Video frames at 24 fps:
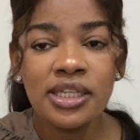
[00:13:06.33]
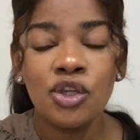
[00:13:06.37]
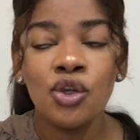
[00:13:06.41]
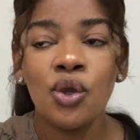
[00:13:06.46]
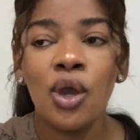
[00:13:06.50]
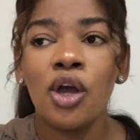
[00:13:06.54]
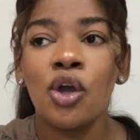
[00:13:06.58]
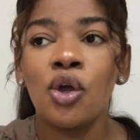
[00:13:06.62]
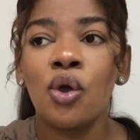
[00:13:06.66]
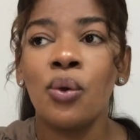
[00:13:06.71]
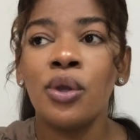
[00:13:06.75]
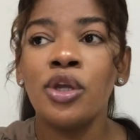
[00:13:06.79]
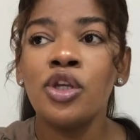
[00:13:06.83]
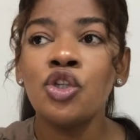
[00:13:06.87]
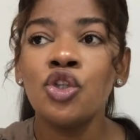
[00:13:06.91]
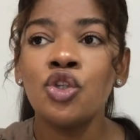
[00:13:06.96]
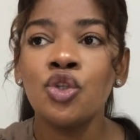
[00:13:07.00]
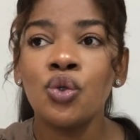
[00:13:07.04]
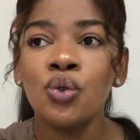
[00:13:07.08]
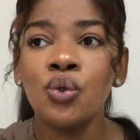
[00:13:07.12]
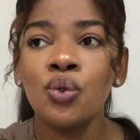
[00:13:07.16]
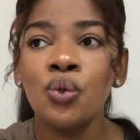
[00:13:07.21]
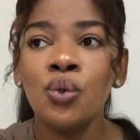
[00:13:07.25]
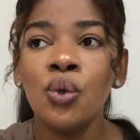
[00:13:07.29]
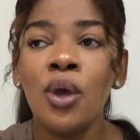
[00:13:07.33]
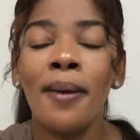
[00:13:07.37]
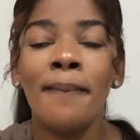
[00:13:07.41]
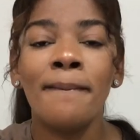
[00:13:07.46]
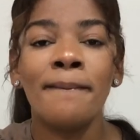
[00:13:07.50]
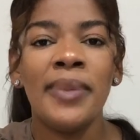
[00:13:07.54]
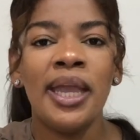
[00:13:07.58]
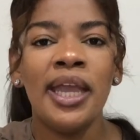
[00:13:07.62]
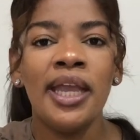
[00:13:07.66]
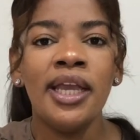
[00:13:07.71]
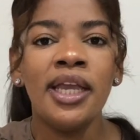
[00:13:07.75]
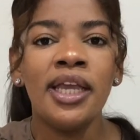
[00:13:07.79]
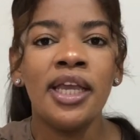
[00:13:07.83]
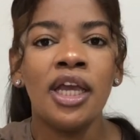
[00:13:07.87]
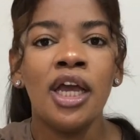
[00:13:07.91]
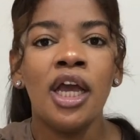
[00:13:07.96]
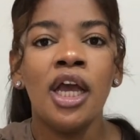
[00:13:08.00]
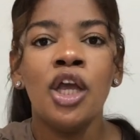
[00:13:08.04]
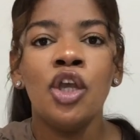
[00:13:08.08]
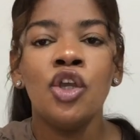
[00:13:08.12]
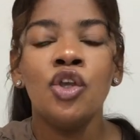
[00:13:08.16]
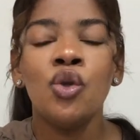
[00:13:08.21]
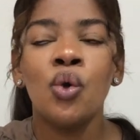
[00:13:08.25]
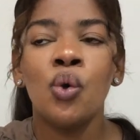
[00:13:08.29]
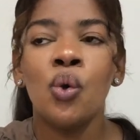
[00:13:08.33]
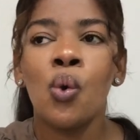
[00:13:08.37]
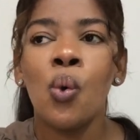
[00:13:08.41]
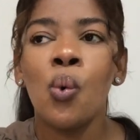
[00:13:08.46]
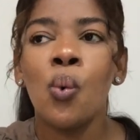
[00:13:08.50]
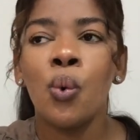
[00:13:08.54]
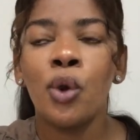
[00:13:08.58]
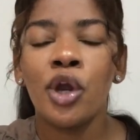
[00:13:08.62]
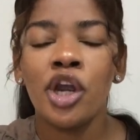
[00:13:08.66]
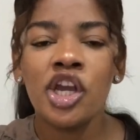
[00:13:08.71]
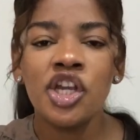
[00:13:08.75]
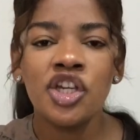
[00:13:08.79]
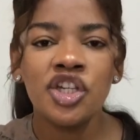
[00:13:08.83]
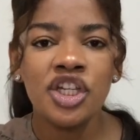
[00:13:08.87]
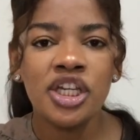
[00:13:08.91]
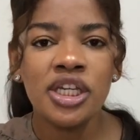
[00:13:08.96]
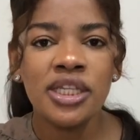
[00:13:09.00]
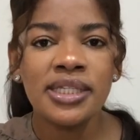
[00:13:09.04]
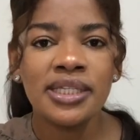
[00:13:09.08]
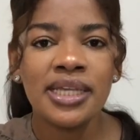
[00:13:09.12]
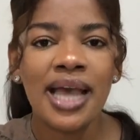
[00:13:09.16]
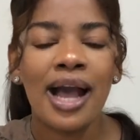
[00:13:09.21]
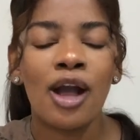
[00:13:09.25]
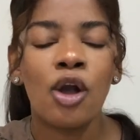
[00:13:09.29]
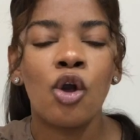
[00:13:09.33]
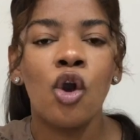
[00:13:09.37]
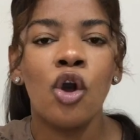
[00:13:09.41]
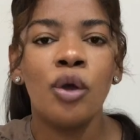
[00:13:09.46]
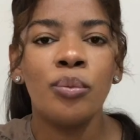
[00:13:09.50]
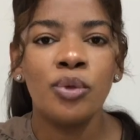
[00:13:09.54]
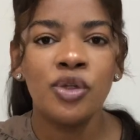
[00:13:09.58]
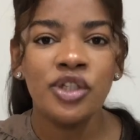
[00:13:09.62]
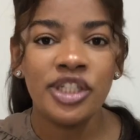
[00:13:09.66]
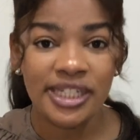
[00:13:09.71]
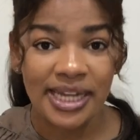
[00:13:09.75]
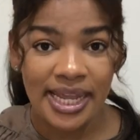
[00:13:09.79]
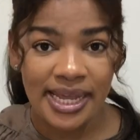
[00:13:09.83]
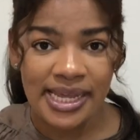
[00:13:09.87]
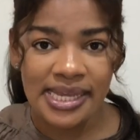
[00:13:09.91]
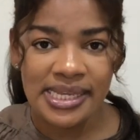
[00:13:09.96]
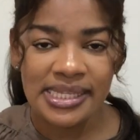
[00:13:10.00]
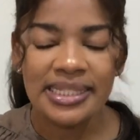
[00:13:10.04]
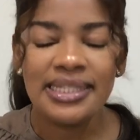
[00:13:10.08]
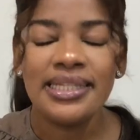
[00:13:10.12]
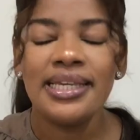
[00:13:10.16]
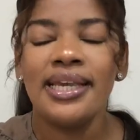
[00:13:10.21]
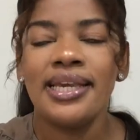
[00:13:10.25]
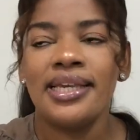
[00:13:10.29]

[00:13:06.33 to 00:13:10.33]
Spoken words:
You are going to make your worksheets accommodate